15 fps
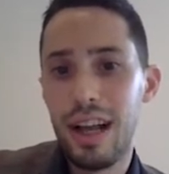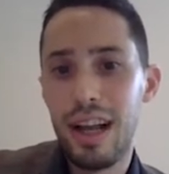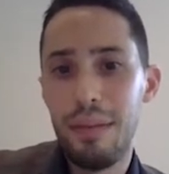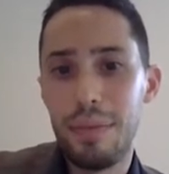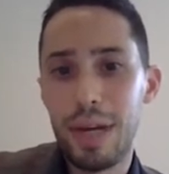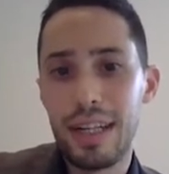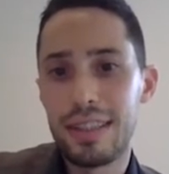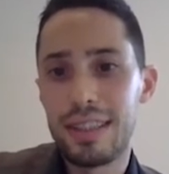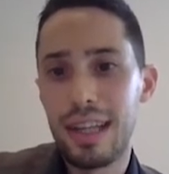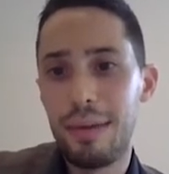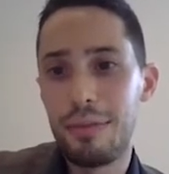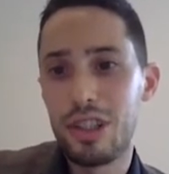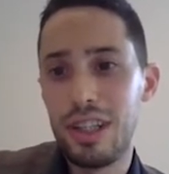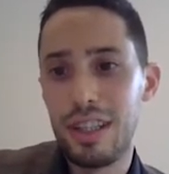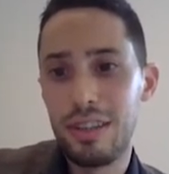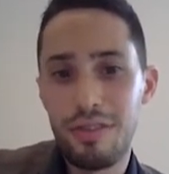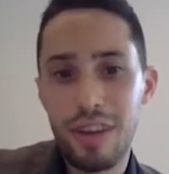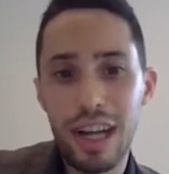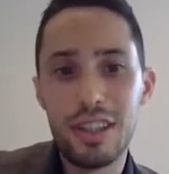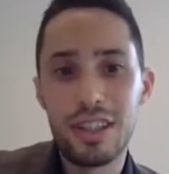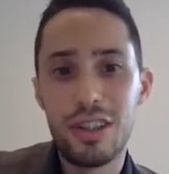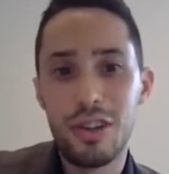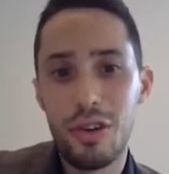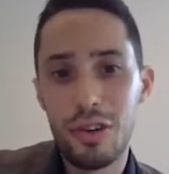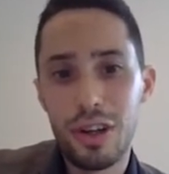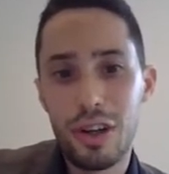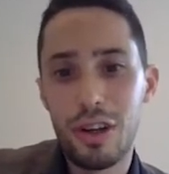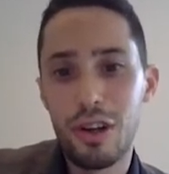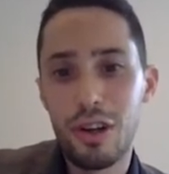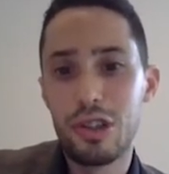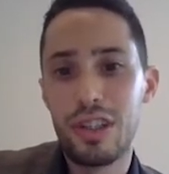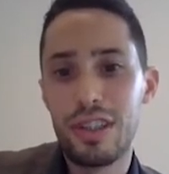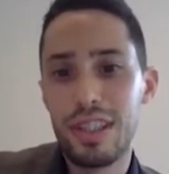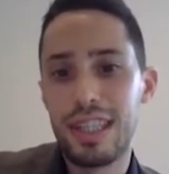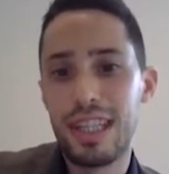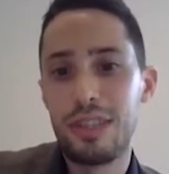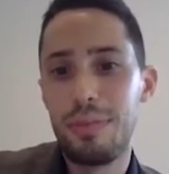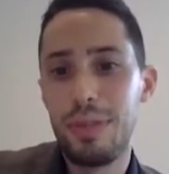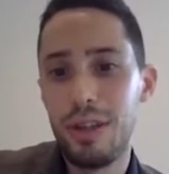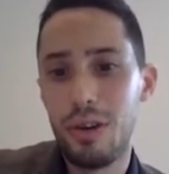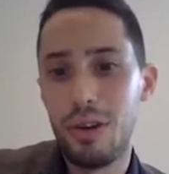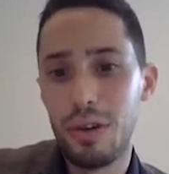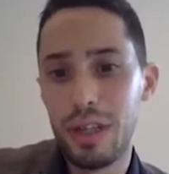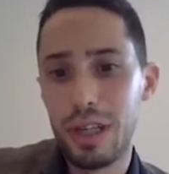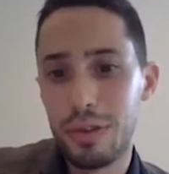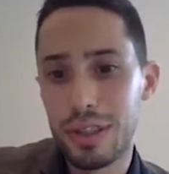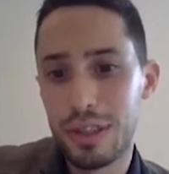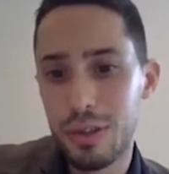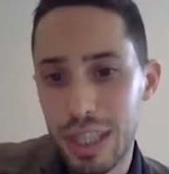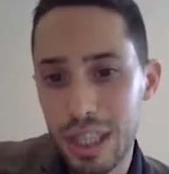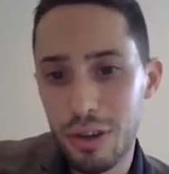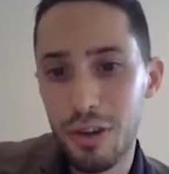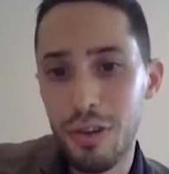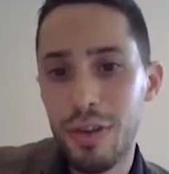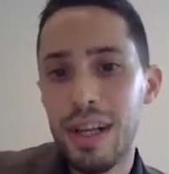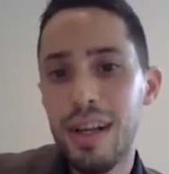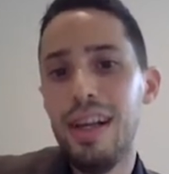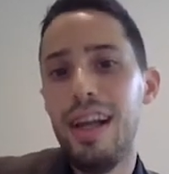And by the assumption that it vanishes on the closure, this has to be all equals to 0.